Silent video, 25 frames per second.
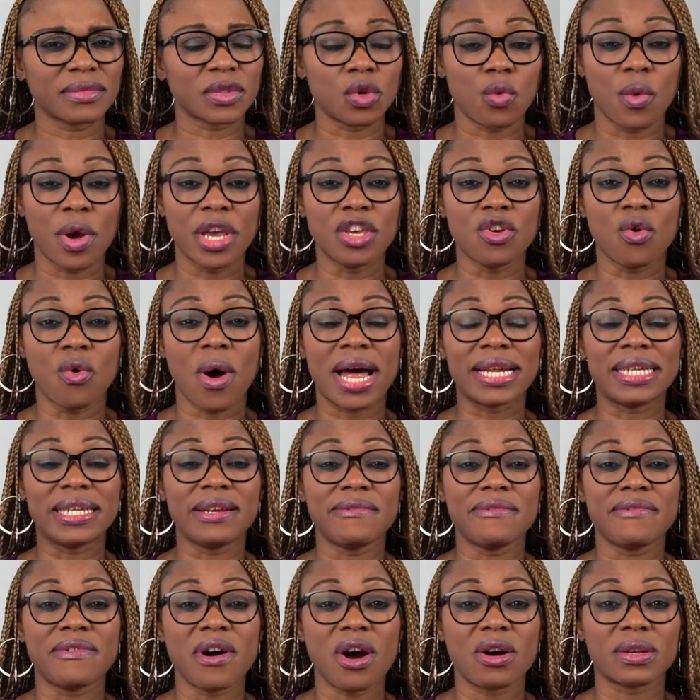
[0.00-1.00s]
When you are
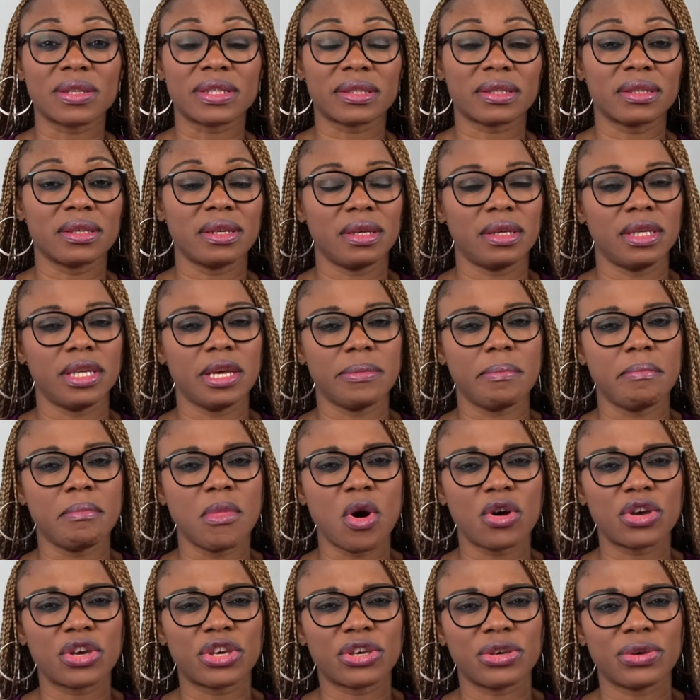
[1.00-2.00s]
divorced, they
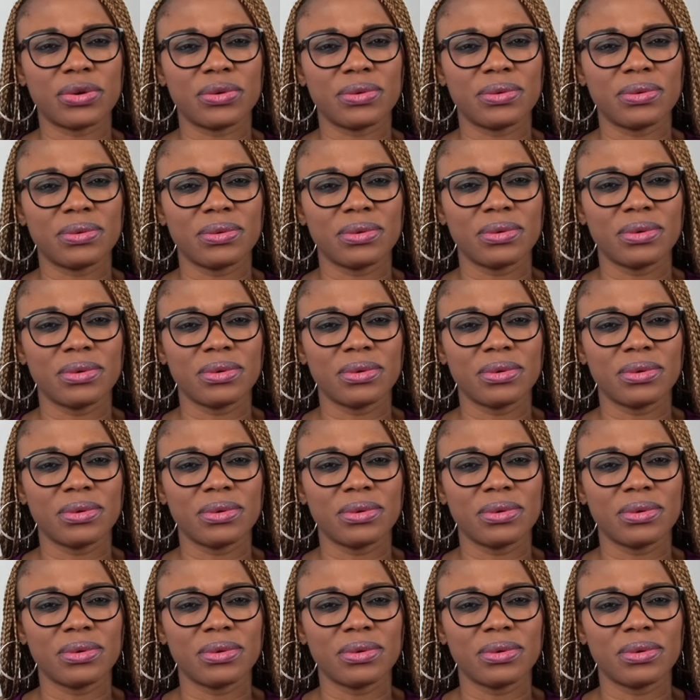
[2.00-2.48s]
mock you